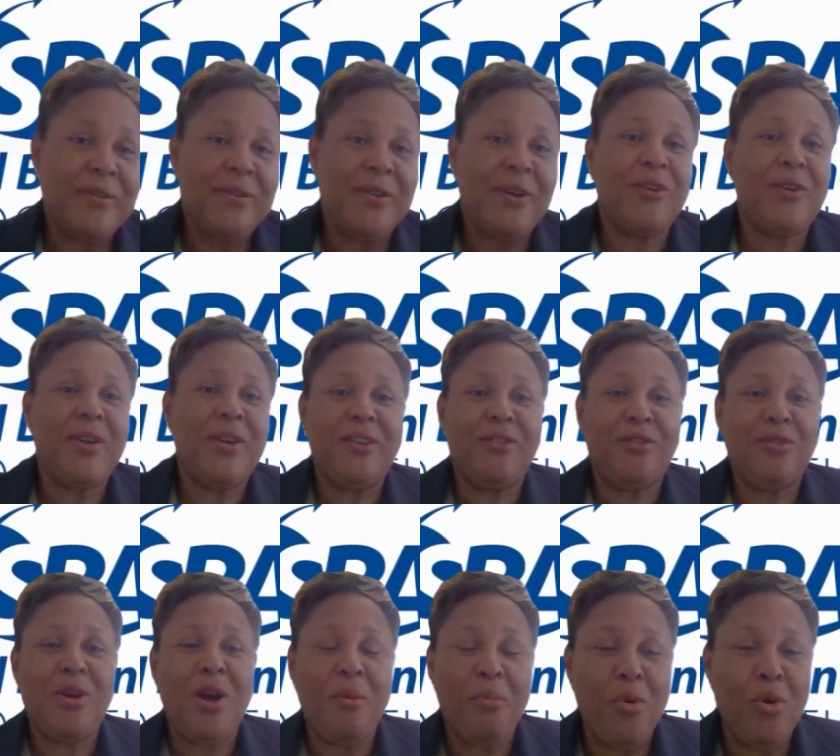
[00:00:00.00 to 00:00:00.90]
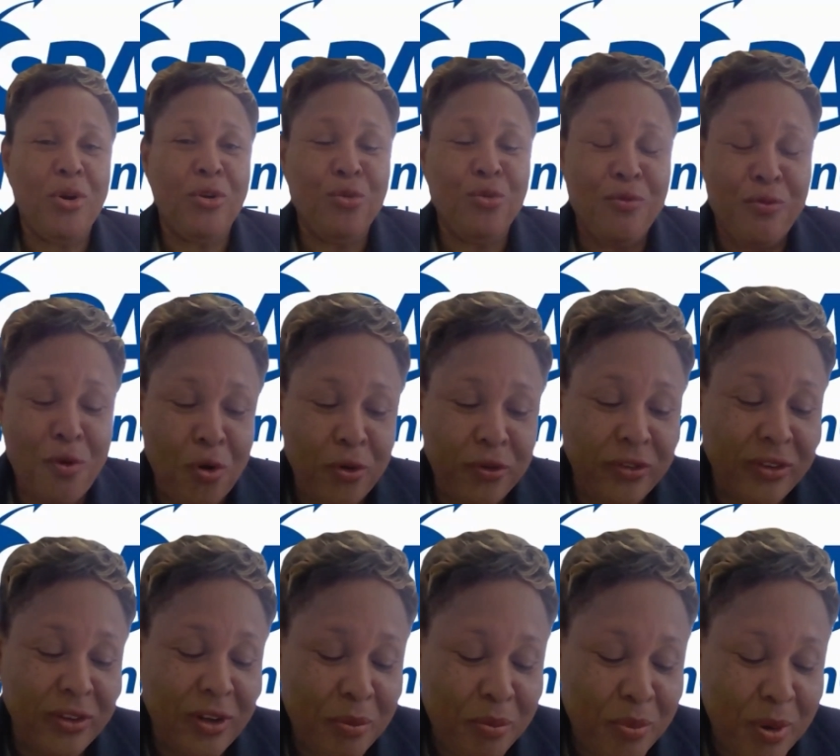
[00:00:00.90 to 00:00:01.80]
Okay. So component 2
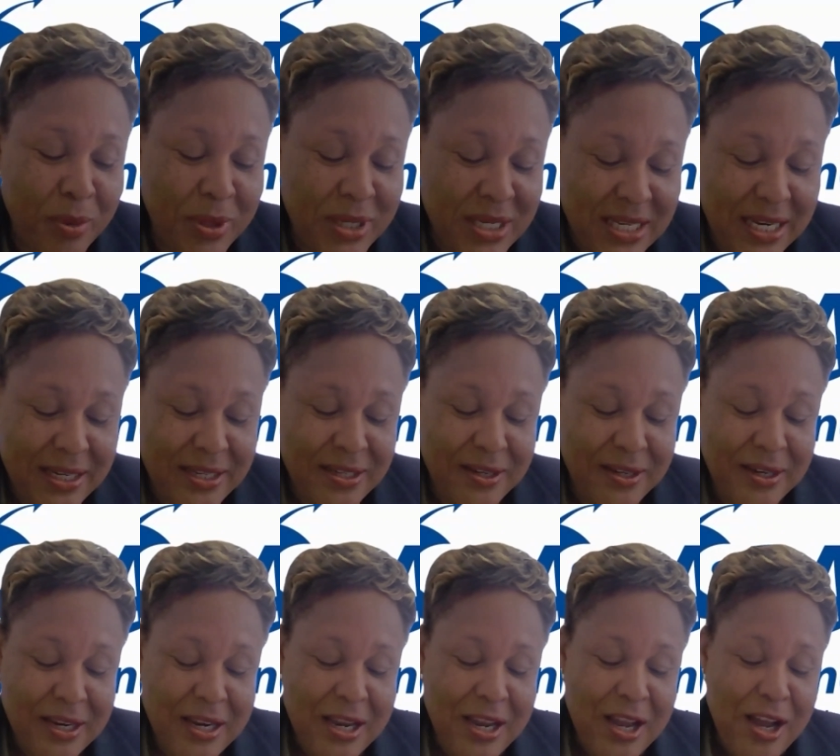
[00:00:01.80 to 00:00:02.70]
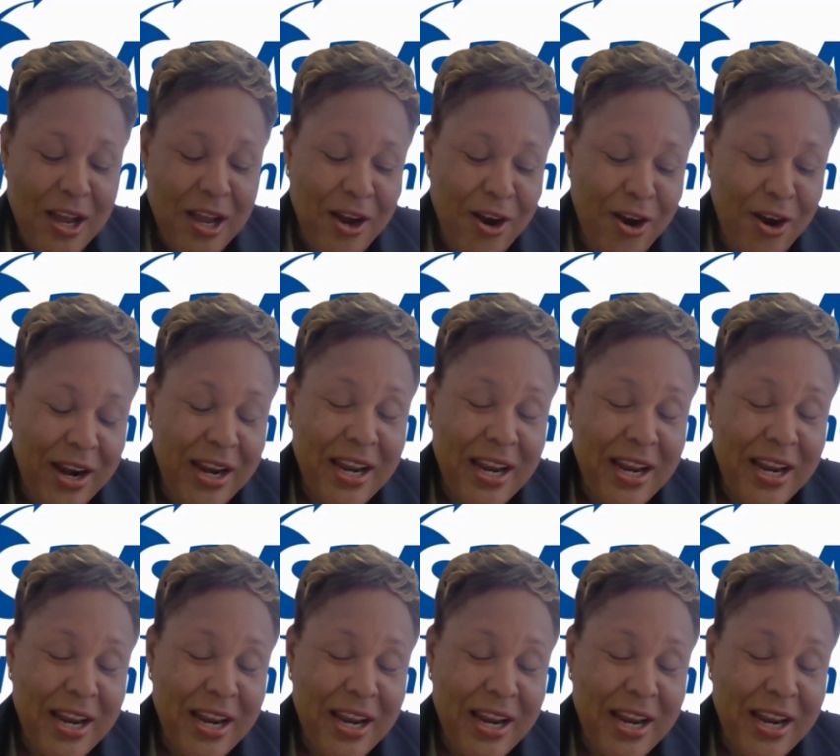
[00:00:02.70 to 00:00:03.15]
focuses on the public sector. All right.